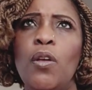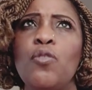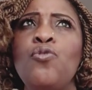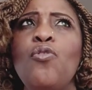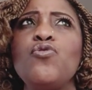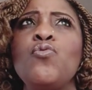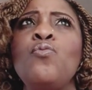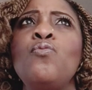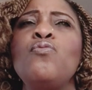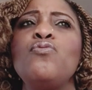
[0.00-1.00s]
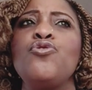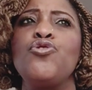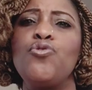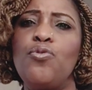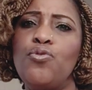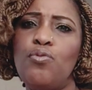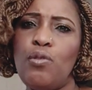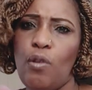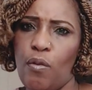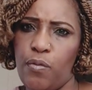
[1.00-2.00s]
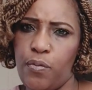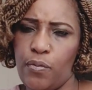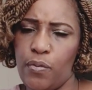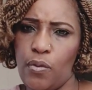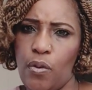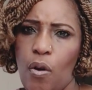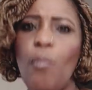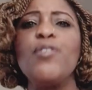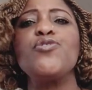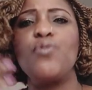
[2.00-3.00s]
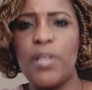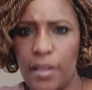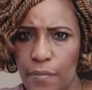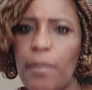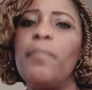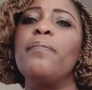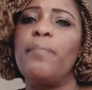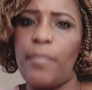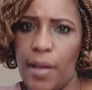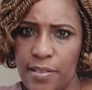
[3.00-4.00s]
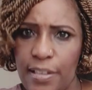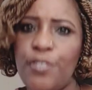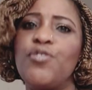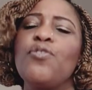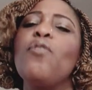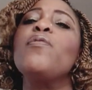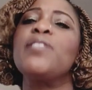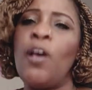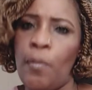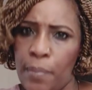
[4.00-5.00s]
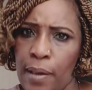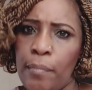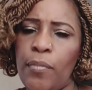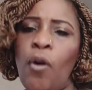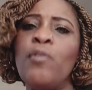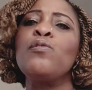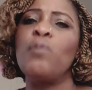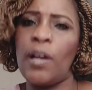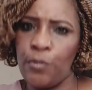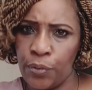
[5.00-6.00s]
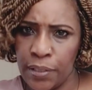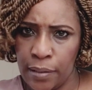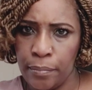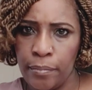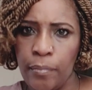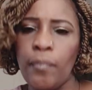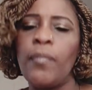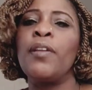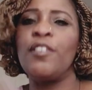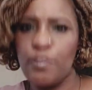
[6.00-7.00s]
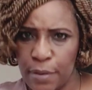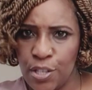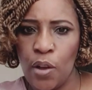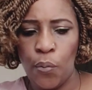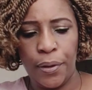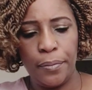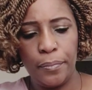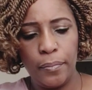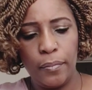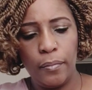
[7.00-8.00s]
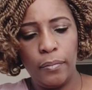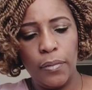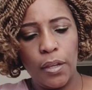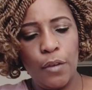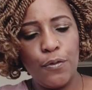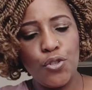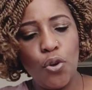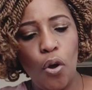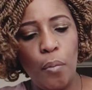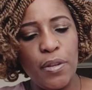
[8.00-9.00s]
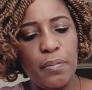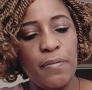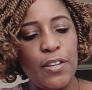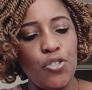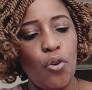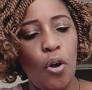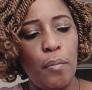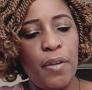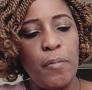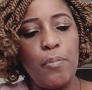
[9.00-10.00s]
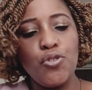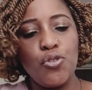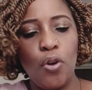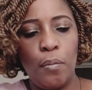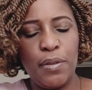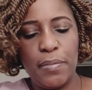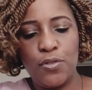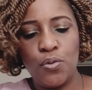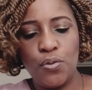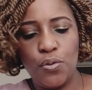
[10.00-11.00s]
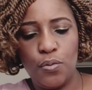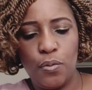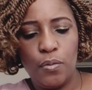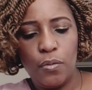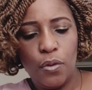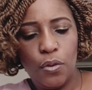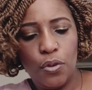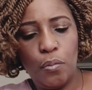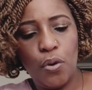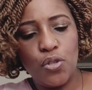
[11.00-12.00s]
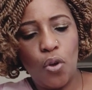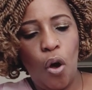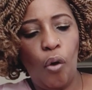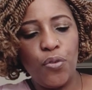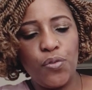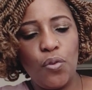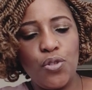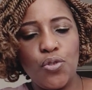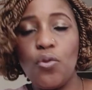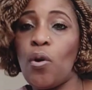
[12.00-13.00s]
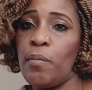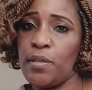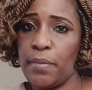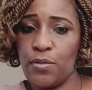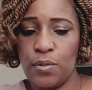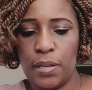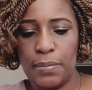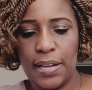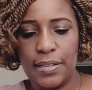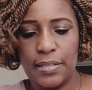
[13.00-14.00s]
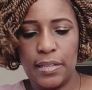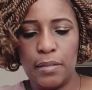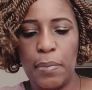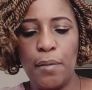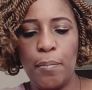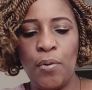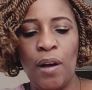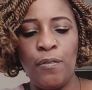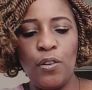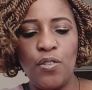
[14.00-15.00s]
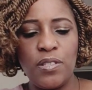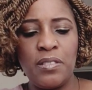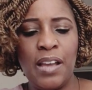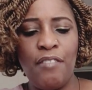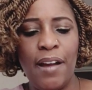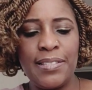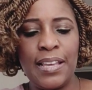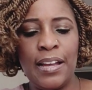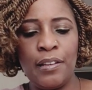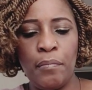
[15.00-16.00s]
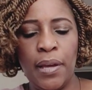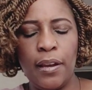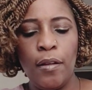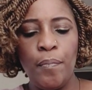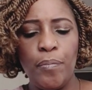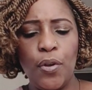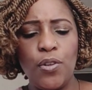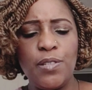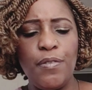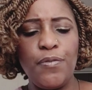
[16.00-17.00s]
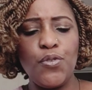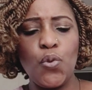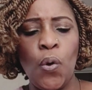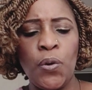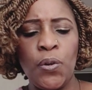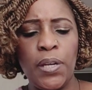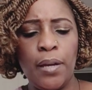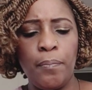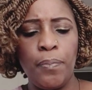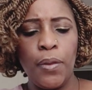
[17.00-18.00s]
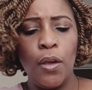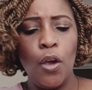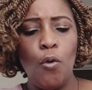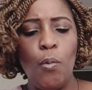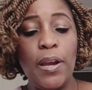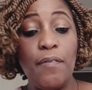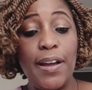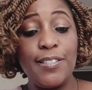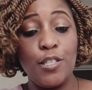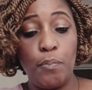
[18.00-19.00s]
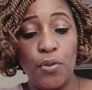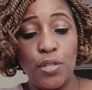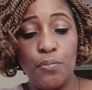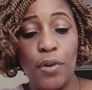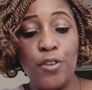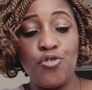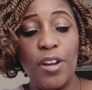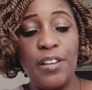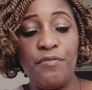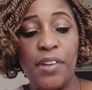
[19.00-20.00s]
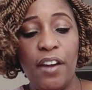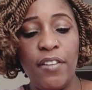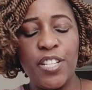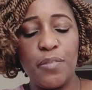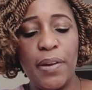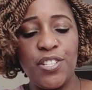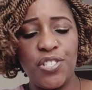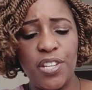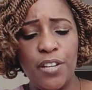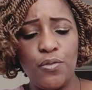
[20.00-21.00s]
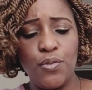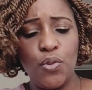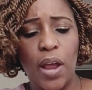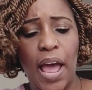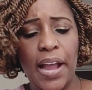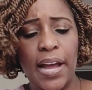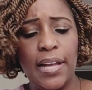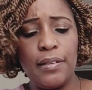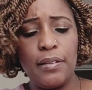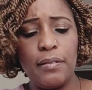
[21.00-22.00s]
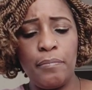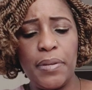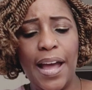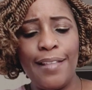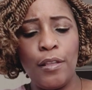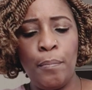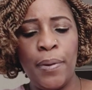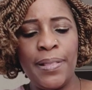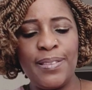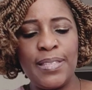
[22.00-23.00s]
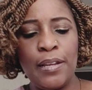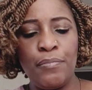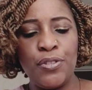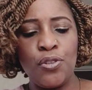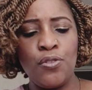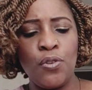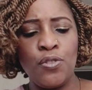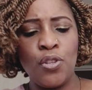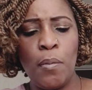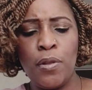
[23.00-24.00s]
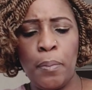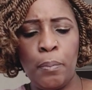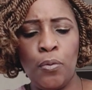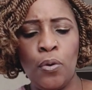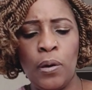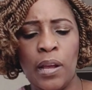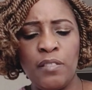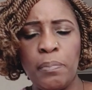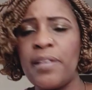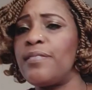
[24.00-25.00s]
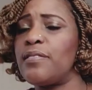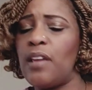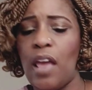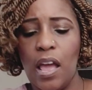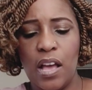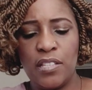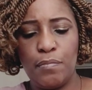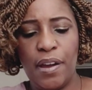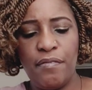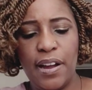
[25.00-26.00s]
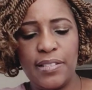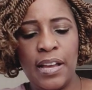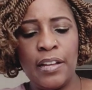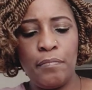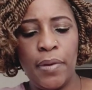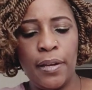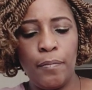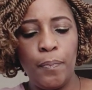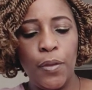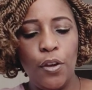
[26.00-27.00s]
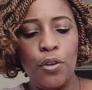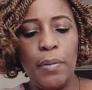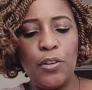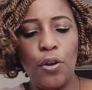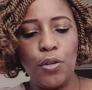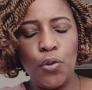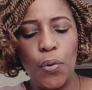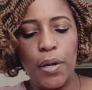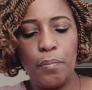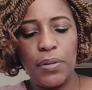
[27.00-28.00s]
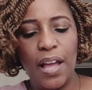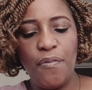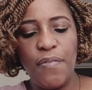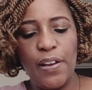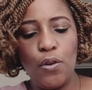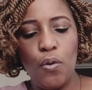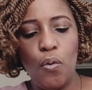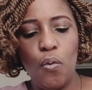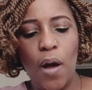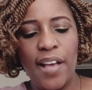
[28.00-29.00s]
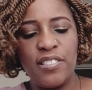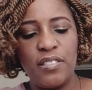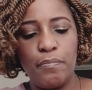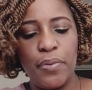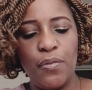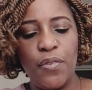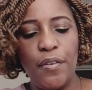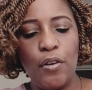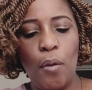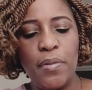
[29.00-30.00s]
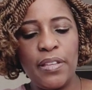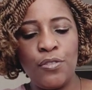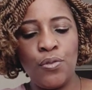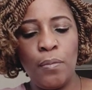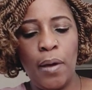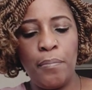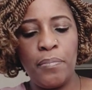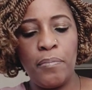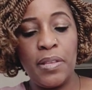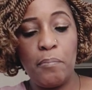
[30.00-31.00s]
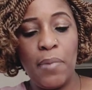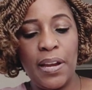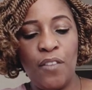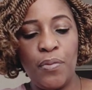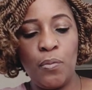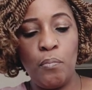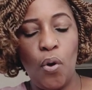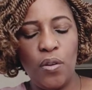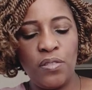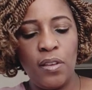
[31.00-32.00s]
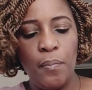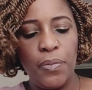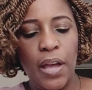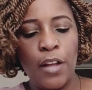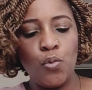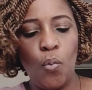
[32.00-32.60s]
Those who show you love, always show, they give them attention, always help them, always look out for them in a special way. If people show commitment to you, you must also show commitment to them. Daddy says, many people have lost their right-hand men because they refuse to honor them. Whenever it is possible, I usually rearrange my schedule so that I can be at the birthday celebrations or some of the people God has placed as my right-hand men. You may not know it, but that fellow who has been very committed to you might have been mocked at